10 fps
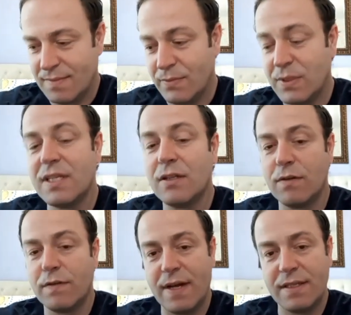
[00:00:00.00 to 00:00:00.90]
We're still
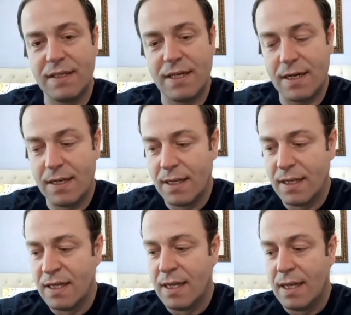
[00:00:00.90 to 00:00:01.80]
good friends here.
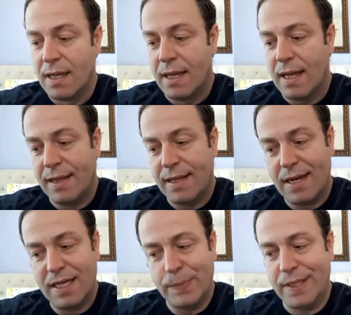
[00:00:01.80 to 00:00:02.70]
And then
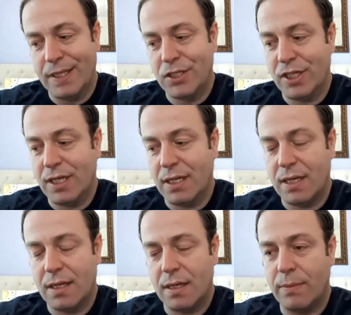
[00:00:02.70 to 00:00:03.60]
I spent a
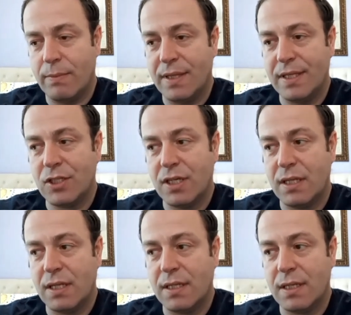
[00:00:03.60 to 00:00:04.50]
month in
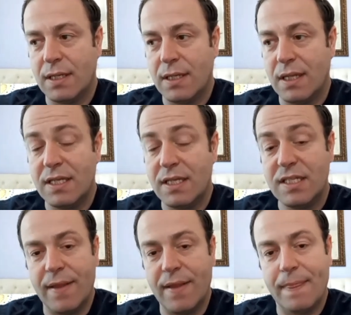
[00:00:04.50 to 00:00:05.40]
jail in
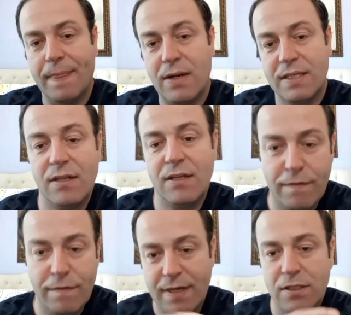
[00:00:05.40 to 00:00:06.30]
Elizabeth. Now, I'm going to tell you a
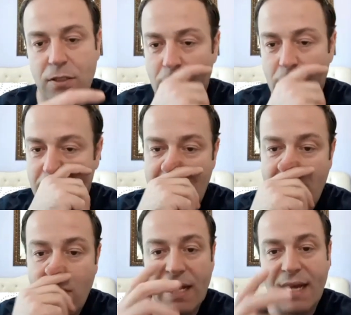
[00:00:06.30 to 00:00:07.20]
funny story
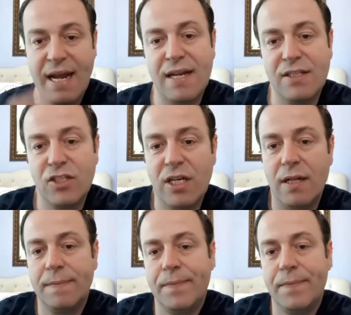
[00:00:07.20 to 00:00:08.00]
how I got out of jail.